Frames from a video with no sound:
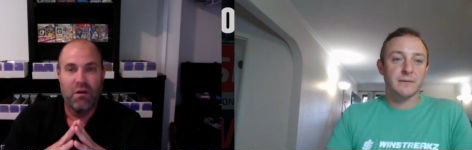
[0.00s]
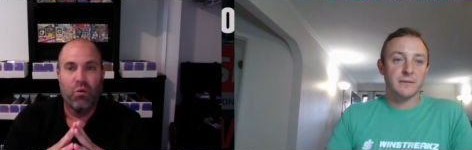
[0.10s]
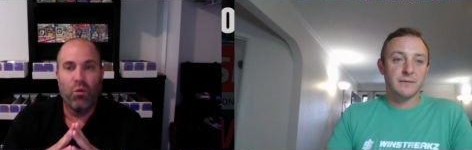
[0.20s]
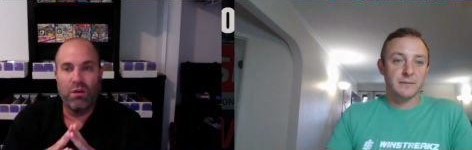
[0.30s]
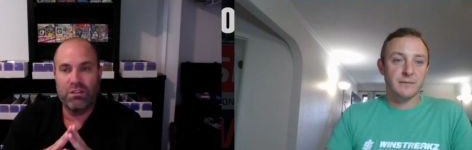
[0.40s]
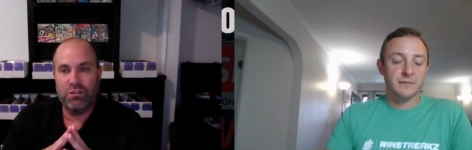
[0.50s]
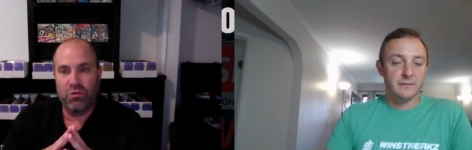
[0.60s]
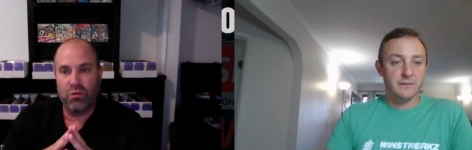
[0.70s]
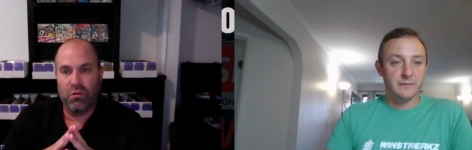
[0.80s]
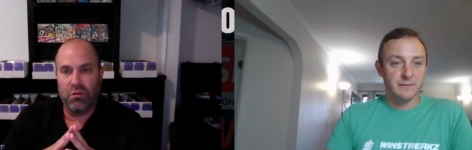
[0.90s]
Speaker 1: what's
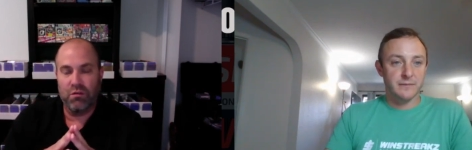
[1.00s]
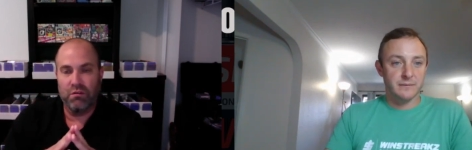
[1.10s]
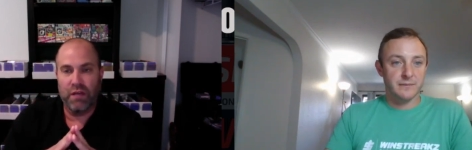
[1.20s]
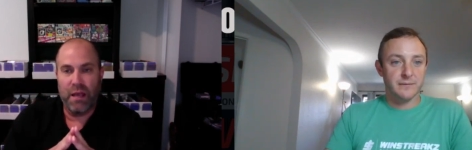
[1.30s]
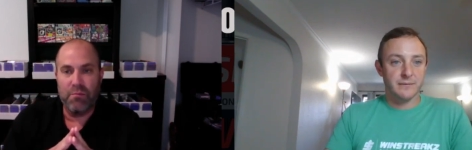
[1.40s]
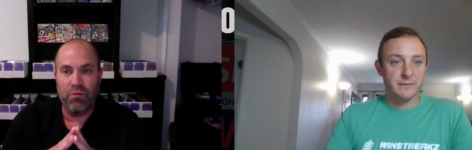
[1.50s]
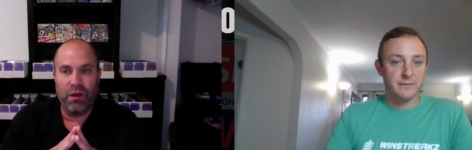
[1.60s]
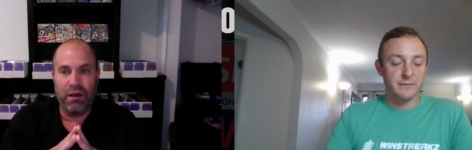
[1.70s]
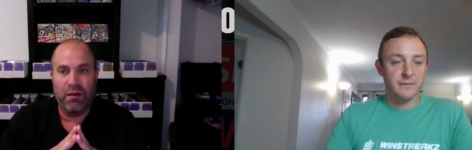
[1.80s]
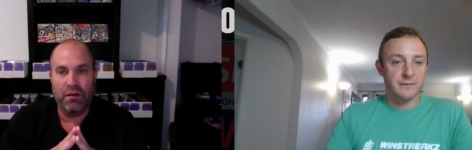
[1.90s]
your game
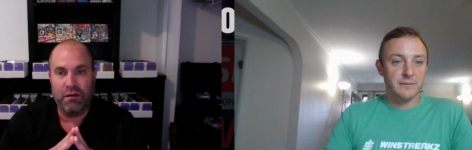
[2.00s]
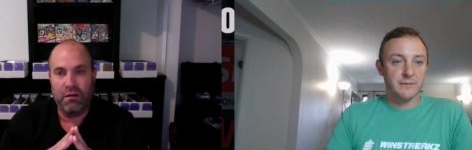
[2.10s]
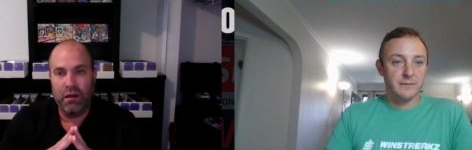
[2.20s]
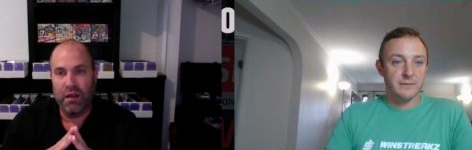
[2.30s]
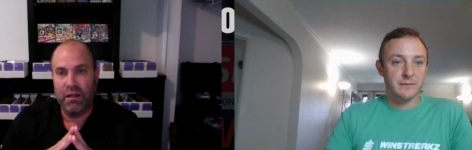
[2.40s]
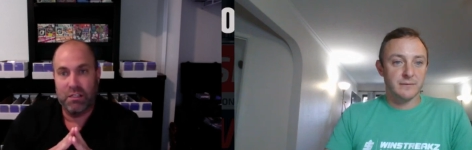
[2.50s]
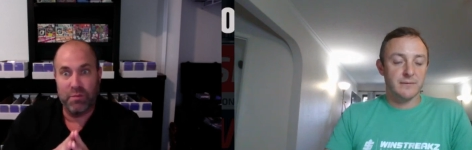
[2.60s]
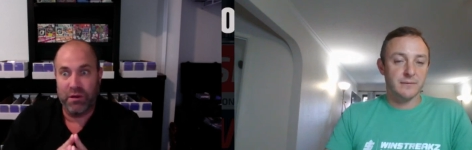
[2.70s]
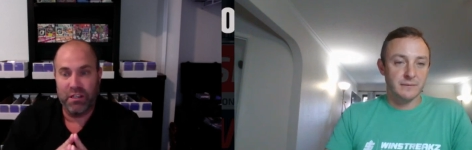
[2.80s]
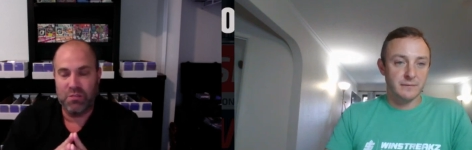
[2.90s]
plan and
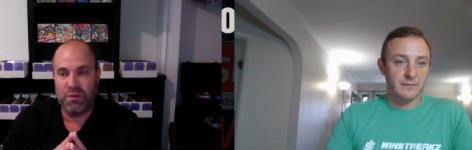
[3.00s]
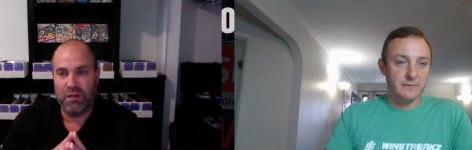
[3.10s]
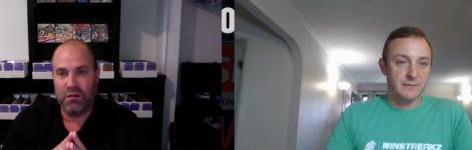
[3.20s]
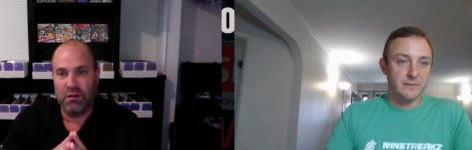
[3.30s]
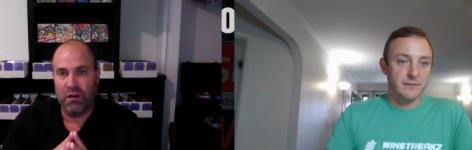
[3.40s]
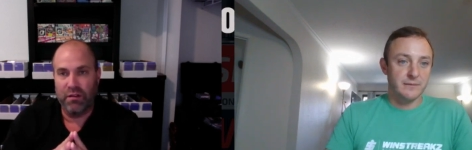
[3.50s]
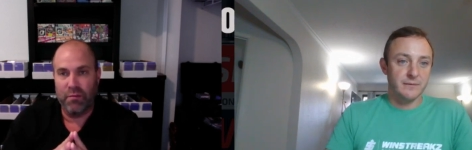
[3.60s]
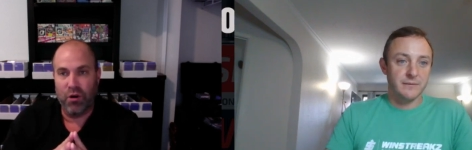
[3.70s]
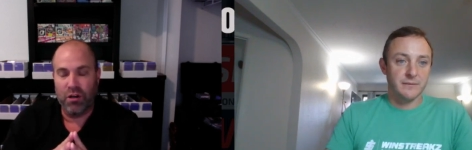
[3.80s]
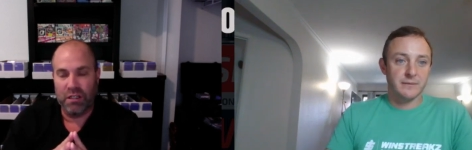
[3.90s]
experience been on the
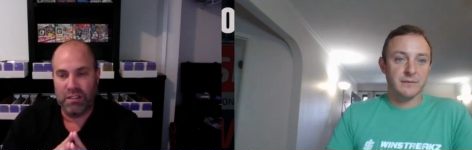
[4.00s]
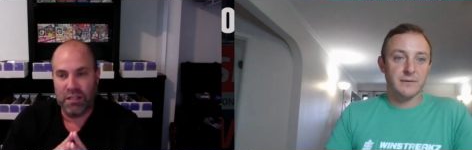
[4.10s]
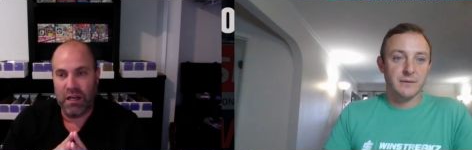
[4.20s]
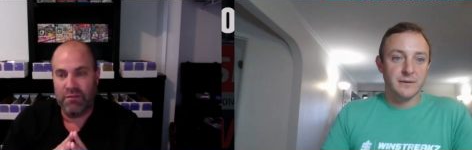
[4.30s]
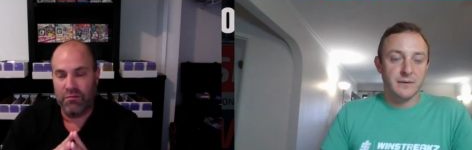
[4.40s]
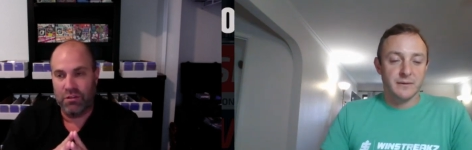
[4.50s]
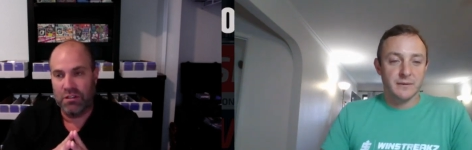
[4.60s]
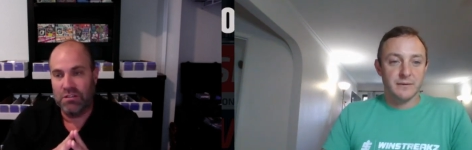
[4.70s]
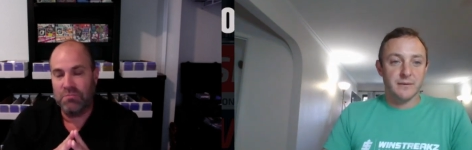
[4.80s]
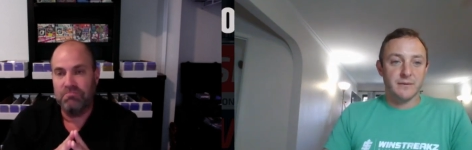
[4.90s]
marketing side for
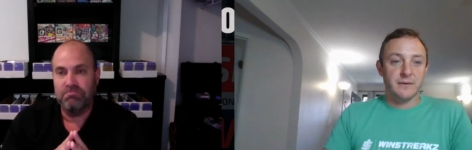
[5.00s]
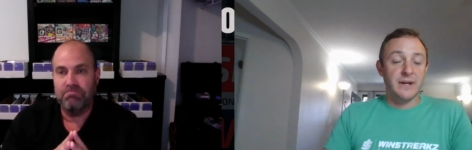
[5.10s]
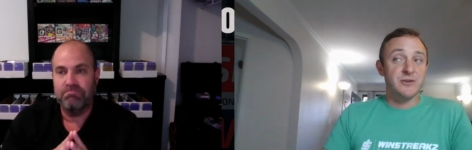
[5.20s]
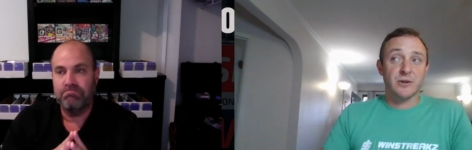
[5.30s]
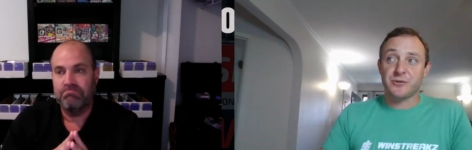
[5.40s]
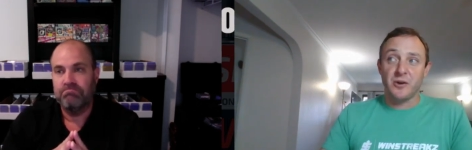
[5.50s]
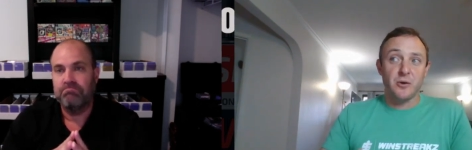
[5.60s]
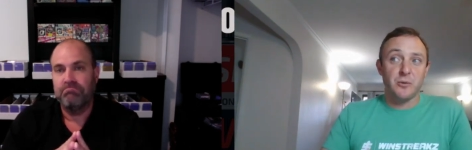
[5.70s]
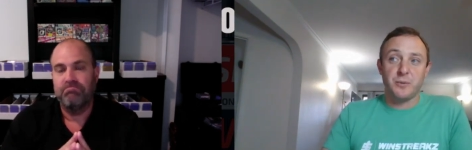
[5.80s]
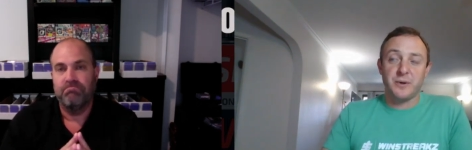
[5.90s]
this
Speaker 2: yeah sure
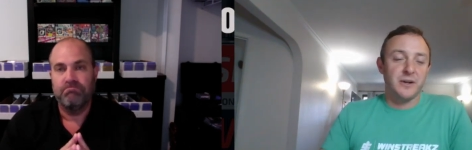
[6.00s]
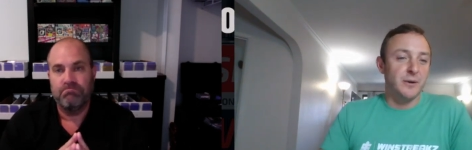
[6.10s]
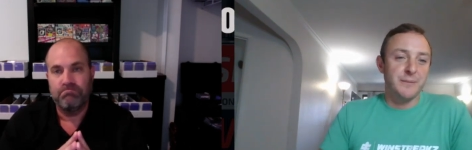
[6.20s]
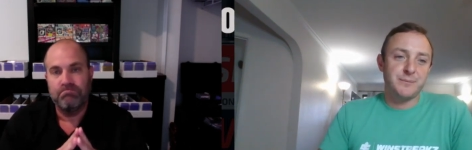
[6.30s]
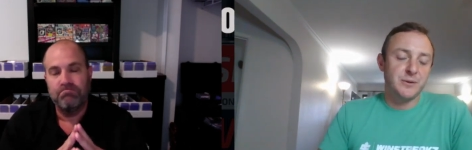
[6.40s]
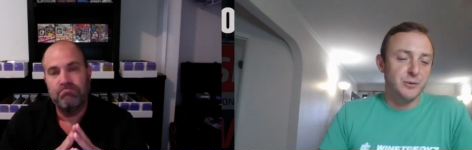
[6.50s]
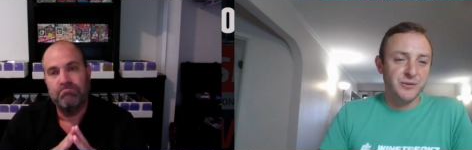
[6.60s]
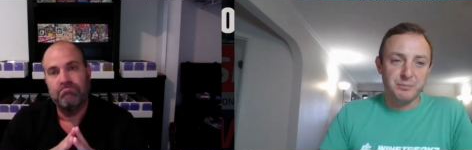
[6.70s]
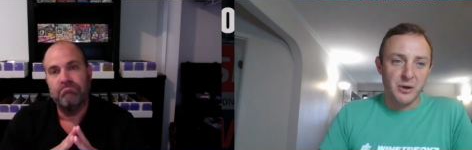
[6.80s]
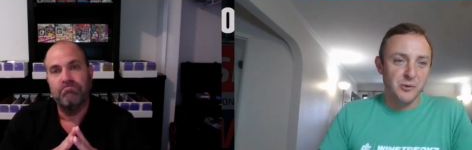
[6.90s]
so we you know do
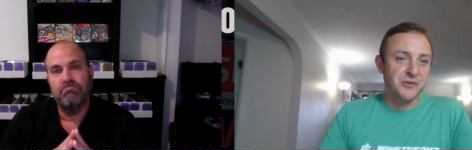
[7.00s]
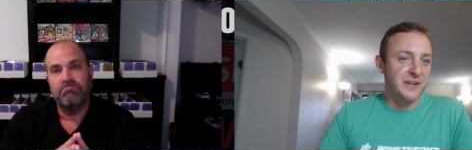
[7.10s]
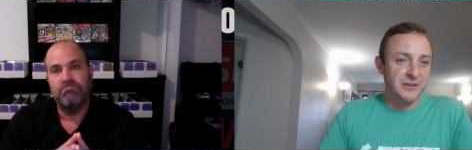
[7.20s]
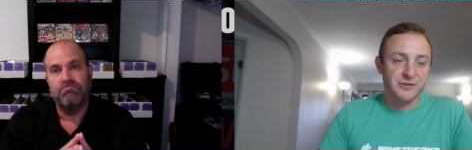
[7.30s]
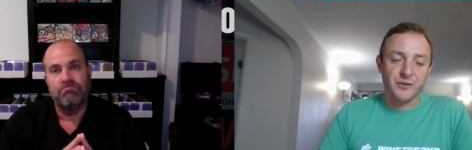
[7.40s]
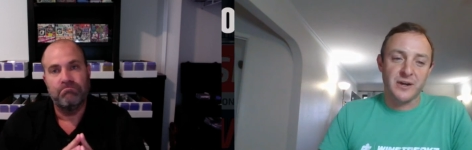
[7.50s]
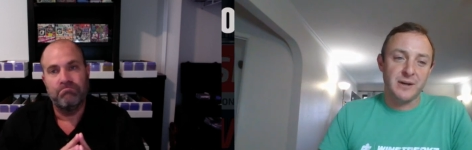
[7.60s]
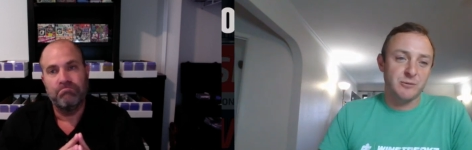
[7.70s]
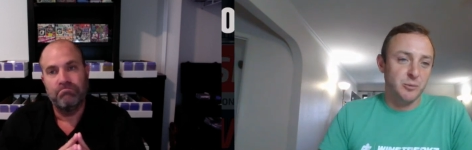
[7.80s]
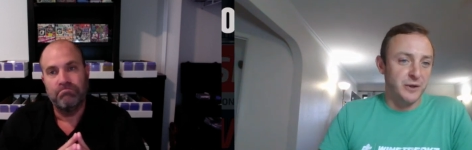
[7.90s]
some posts on
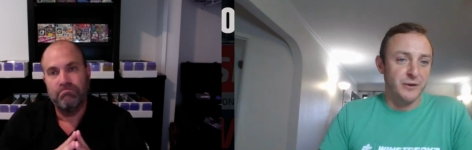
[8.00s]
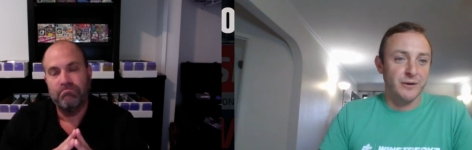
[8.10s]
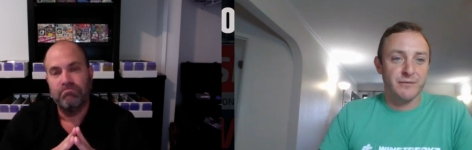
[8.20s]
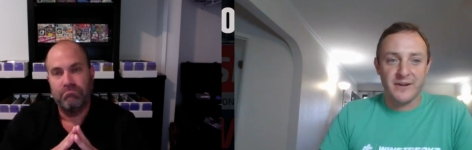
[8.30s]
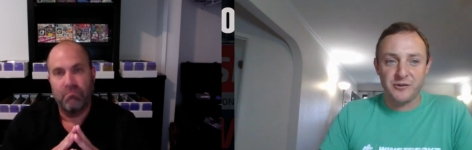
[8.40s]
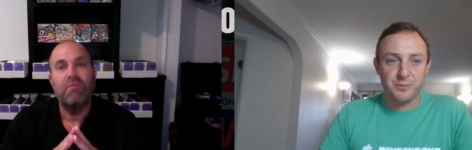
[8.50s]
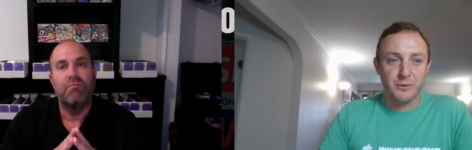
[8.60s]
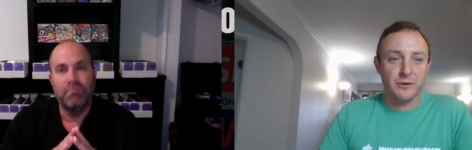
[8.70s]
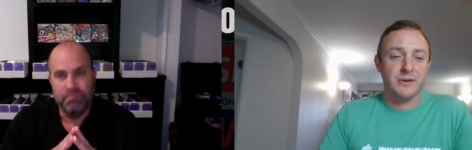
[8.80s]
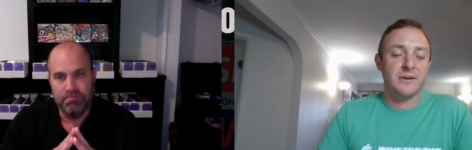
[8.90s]
instagram twitter
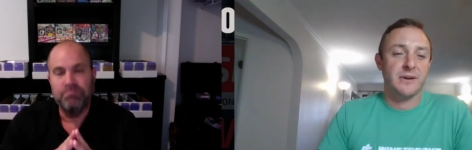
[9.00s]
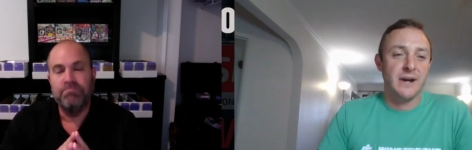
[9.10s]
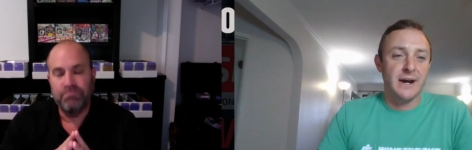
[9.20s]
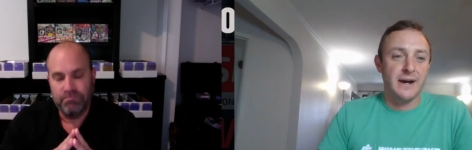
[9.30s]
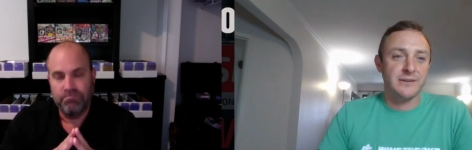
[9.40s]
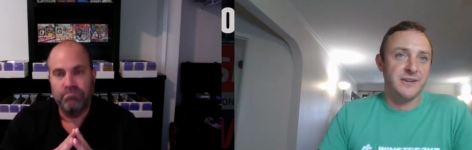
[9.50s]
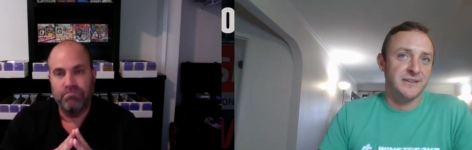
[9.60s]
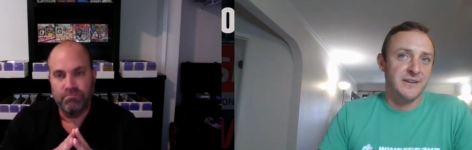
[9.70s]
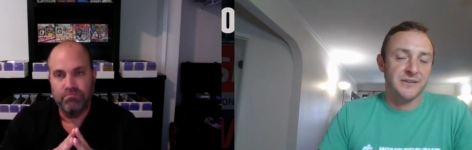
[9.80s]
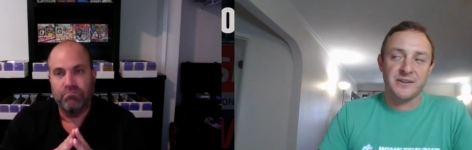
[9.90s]
facebook mm-hmm. uh,
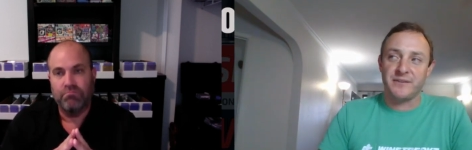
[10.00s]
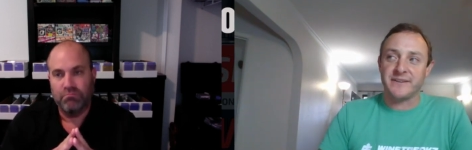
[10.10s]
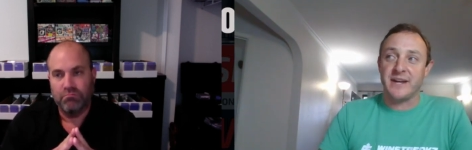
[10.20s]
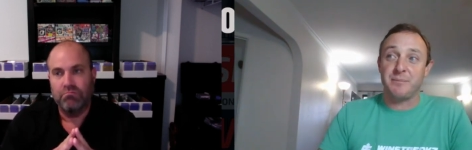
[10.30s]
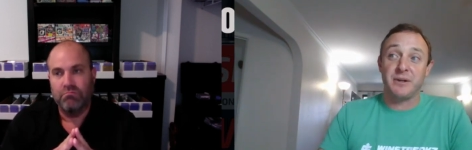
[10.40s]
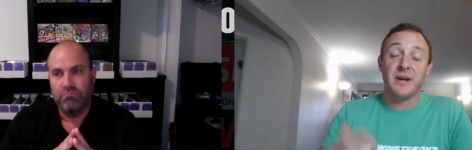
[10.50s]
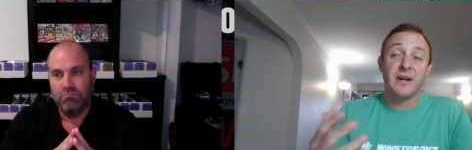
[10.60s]
tiktok stuff like that but